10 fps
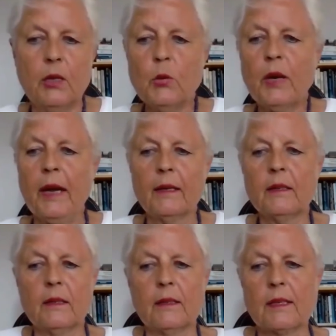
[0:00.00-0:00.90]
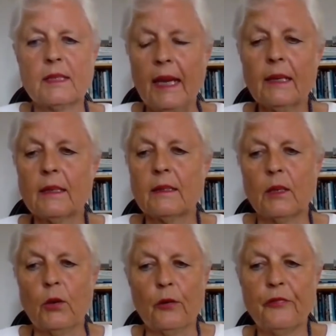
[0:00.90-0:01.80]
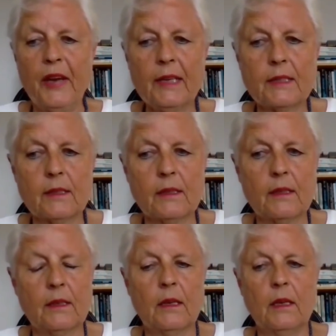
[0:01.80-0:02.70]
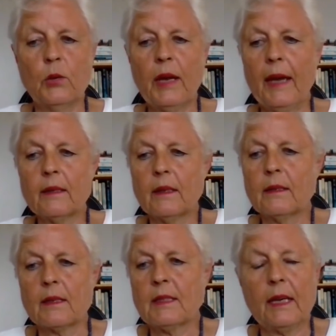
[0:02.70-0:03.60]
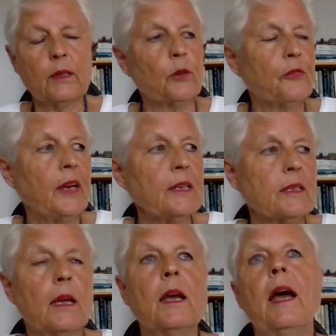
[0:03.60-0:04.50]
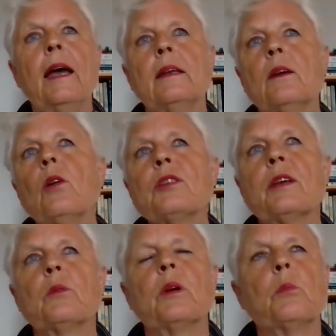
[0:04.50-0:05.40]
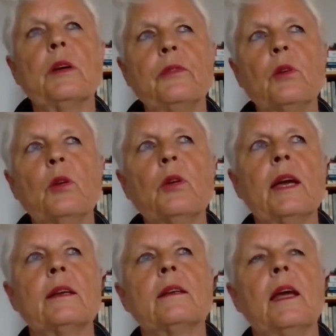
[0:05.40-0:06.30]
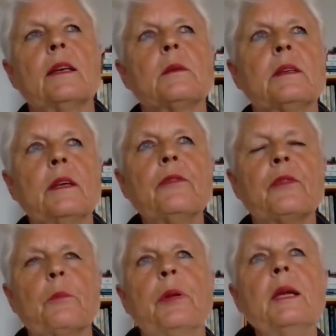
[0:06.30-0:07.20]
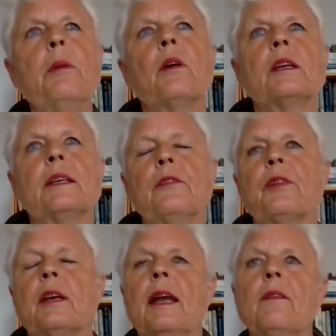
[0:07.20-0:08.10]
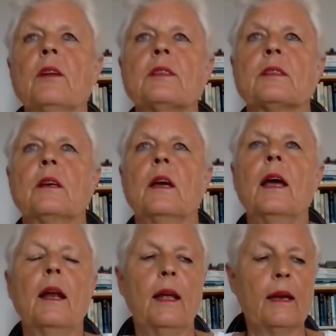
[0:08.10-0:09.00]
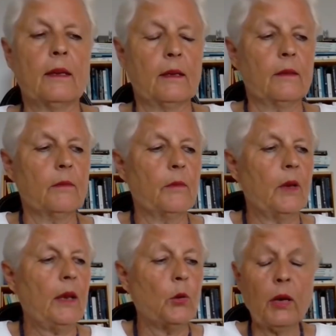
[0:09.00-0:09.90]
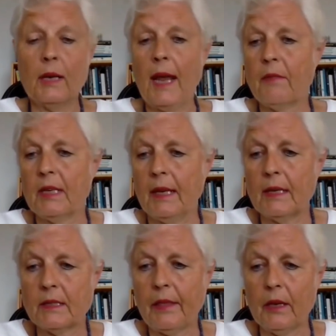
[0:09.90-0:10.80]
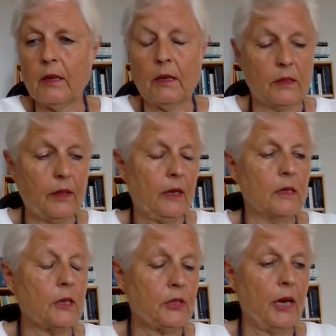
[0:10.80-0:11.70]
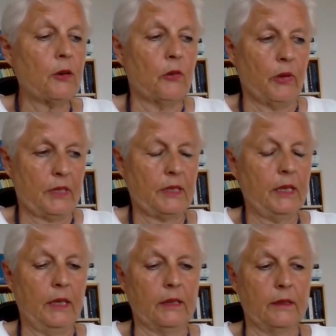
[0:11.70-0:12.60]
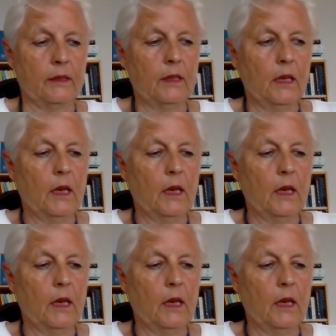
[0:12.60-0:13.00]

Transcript: you cannot understand your fate. You cannot understand your fate. And also, if you look at different people on different levels, like you can have a terrorist here,